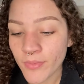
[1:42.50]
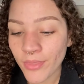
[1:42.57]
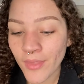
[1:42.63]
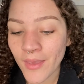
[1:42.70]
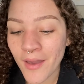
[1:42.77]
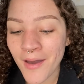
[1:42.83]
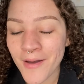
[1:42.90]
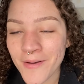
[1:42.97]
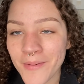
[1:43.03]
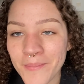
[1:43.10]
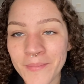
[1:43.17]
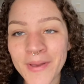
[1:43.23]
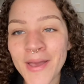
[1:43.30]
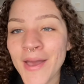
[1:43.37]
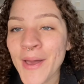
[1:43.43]

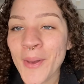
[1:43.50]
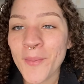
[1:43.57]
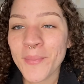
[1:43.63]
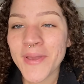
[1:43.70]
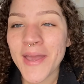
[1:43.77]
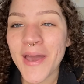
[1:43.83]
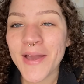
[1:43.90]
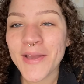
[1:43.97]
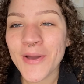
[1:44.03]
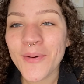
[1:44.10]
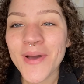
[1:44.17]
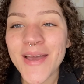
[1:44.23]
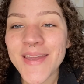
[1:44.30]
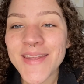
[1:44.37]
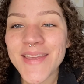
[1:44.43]
But yeah, go
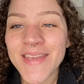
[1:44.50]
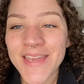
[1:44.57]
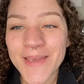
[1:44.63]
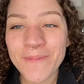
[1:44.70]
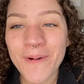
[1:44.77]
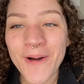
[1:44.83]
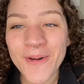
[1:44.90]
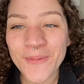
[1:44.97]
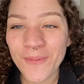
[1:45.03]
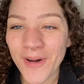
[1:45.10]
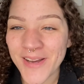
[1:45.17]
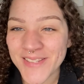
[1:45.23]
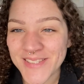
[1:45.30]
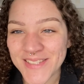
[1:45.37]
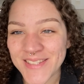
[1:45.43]
ahead and keep on
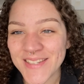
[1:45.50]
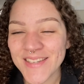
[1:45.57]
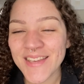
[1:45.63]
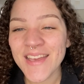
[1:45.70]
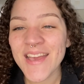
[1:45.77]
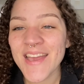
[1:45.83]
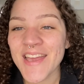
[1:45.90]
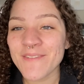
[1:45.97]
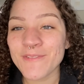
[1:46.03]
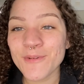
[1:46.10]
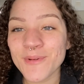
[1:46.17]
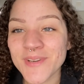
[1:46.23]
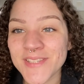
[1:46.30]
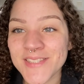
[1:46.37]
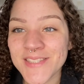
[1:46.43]
watching if you
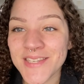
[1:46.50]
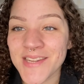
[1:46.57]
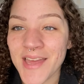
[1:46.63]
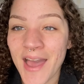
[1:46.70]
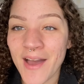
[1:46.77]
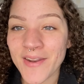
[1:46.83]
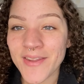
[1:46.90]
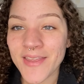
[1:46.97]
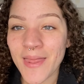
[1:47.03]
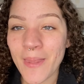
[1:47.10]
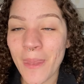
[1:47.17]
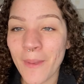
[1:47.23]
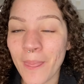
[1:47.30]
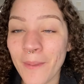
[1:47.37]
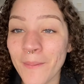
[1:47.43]
want to see how to get
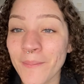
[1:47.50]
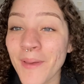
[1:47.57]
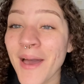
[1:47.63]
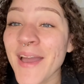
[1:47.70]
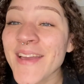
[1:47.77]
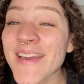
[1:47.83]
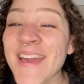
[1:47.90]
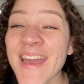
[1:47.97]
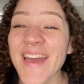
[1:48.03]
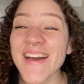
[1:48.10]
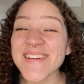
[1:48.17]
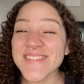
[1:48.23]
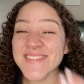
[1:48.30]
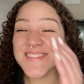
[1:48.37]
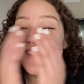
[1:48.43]
I
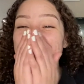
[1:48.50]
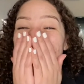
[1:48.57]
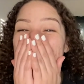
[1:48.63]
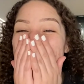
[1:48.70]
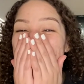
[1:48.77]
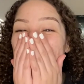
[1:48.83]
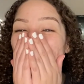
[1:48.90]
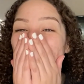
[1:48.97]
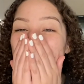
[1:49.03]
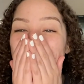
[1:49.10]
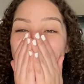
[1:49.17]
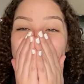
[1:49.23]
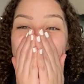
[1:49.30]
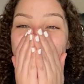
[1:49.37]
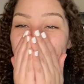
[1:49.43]
can't talk. Oh
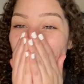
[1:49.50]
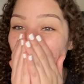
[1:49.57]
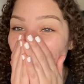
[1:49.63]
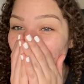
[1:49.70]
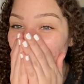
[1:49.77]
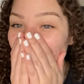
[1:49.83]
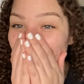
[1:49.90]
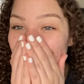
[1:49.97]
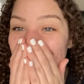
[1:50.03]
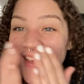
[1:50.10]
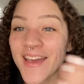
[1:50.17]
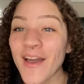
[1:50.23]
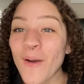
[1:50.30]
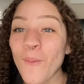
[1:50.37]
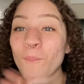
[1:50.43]
my god.
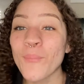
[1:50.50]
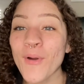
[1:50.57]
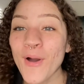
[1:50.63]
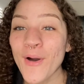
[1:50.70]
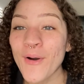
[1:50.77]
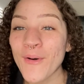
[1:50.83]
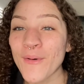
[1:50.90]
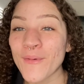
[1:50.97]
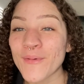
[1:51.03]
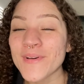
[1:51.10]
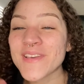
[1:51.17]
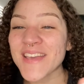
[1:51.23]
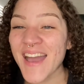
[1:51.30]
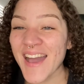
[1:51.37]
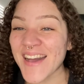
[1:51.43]
Bro,
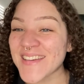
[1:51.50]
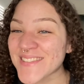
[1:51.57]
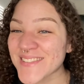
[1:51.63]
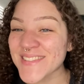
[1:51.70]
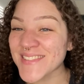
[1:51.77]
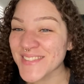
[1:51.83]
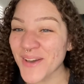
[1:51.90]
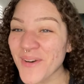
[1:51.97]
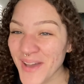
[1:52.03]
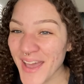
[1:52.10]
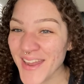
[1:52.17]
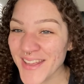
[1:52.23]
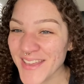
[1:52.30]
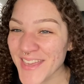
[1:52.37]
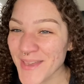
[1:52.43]
yeah, so just go
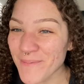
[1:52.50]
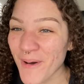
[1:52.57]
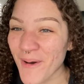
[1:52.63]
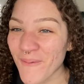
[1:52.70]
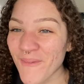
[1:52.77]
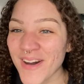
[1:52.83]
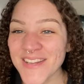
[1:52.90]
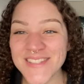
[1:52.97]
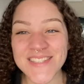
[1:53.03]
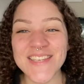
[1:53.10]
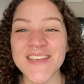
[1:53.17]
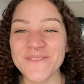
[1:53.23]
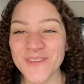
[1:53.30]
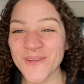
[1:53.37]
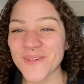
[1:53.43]
ahead and keep on watching
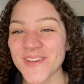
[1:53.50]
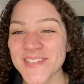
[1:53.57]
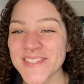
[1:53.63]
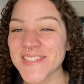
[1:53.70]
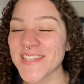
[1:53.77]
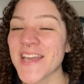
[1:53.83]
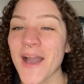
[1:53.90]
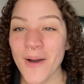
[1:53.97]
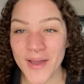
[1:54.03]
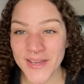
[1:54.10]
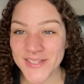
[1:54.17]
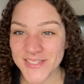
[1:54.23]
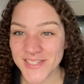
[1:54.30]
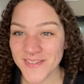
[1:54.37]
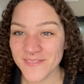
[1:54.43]
if you want to see how I
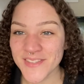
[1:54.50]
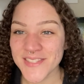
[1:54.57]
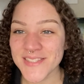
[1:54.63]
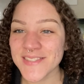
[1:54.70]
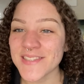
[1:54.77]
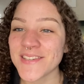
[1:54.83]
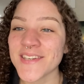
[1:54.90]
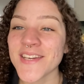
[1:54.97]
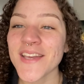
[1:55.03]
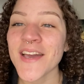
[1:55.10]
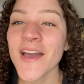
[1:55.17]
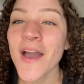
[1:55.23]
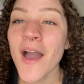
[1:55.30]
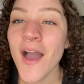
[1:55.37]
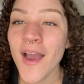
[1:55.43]
achieve this look.
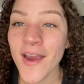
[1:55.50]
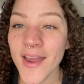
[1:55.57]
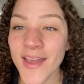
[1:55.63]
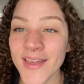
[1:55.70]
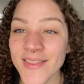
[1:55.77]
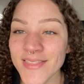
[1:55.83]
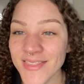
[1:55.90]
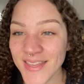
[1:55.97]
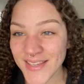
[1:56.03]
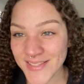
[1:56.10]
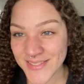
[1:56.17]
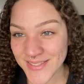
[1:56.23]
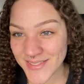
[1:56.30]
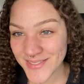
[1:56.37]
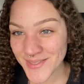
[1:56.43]
All right,
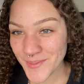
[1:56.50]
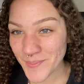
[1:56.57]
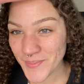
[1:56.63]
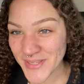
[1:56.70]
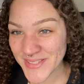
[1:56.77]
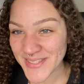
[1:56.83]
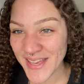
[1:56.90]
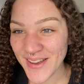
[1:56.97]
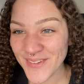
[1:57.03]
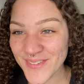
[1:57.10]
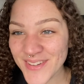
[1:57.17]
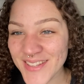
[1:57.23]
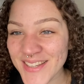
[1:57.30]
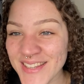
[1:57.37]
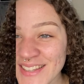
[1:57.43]
thanks. Peace out.
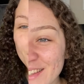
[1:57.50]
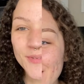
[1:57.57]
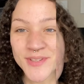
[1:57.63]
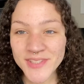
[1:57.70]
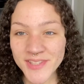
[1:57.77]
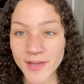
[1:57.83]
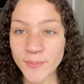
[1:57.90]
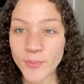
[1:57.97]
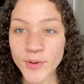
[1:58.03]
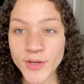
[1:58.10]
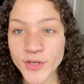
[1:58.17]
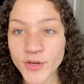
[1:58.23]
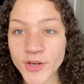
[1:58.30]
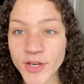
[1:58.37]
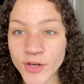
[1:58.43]
So for step
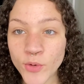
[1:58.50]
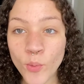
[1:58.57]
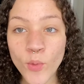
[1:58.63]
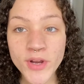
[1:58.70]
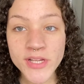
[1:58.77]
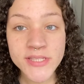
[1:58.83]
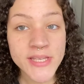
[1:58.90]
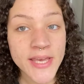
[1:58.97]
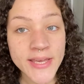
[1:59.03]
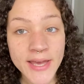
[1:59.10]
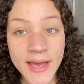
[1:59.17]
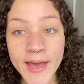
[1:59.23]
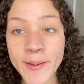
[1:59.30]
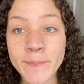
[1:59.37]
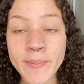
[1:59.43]
one, you're gonna want to take a
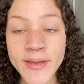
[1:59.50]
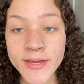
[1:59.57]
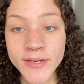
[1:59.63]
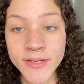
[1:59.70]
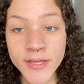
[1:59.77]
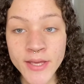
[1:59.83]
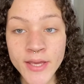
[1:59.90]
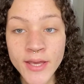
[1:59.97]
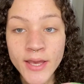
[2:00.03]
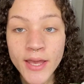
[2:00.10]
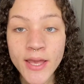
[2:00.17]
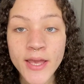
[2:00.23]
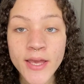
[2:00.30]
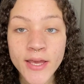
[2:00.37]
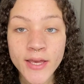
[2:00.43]
headband
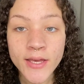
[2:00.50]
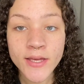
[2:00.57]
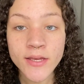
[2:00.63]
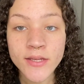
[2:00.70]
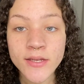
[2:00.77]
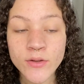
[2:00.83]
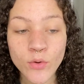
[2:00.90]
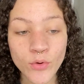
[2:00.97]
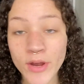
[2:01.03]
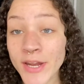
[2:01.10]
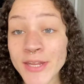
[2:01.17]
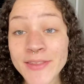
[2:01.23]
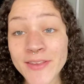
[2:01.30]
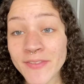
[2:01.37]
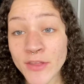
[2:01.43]
or
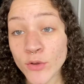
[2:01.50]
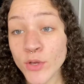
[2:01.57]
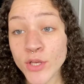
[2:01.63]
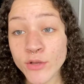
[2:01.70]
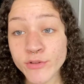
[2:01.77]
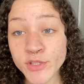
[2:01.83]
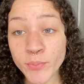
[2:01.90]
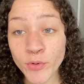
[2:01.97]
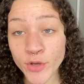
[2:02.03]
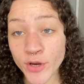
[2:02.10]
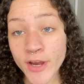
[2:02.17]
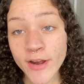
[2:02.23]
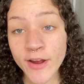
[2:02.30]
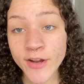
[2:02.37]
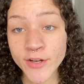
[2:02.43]
anything that you can use to pull your
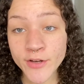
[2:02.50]
hair out of your